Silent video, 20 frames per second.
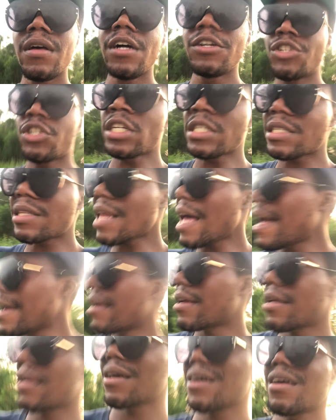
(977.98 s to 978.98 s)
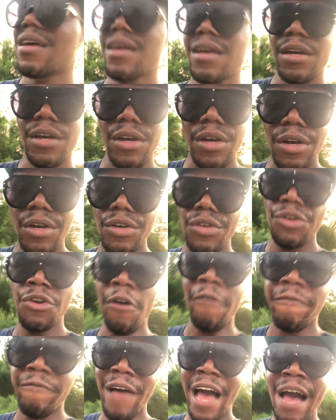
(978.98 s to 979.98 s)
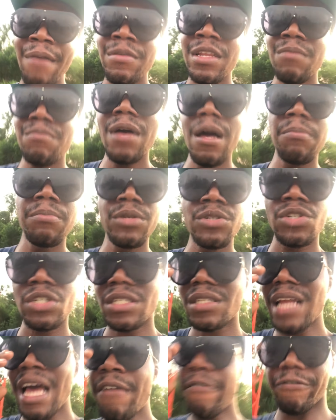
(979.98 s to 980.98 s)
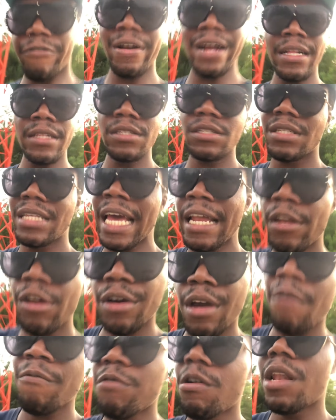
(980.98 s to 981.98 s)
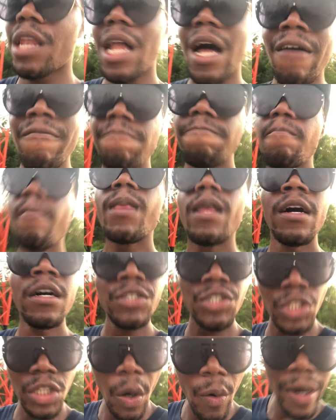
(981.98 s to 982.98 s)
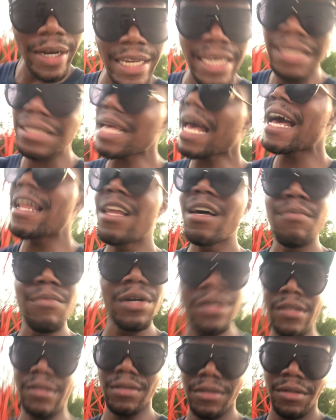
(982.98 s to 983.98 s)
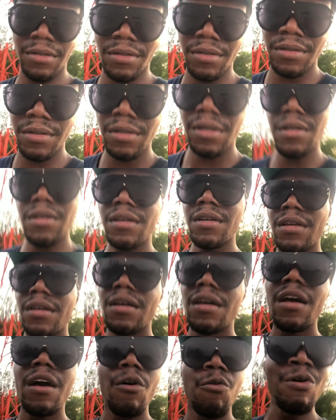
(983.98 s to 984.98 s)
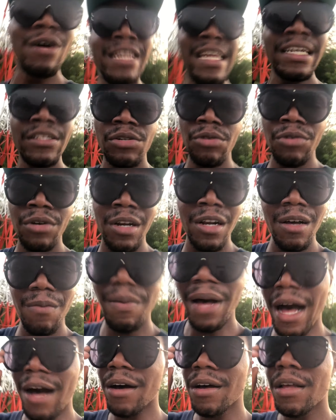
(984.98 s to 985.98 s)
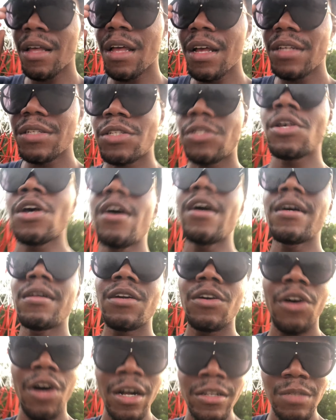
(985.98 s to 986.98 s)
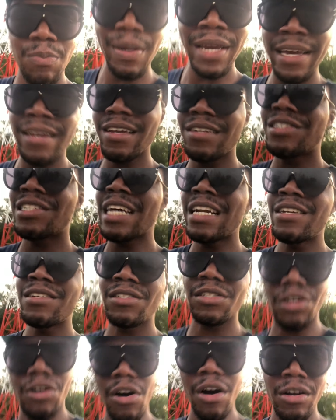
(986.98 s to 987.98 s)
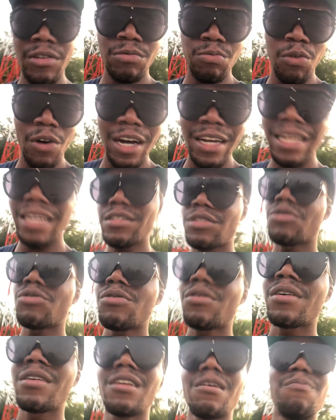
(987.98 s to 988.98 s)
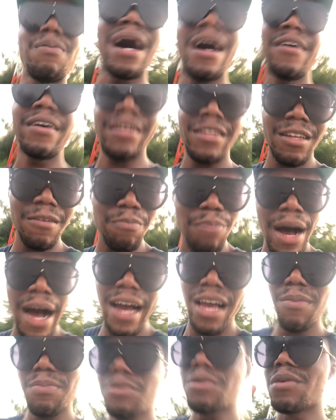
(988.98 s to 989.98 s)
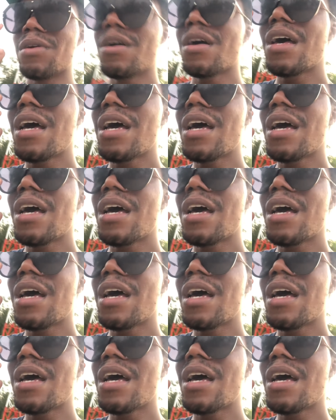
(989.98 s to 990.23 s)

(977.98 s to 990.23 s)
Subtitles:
Just like your family members, just like friends, they're looking for love. So are these elements. When they're talking about certain gods being a jealous God, what are they talking about in the Bible?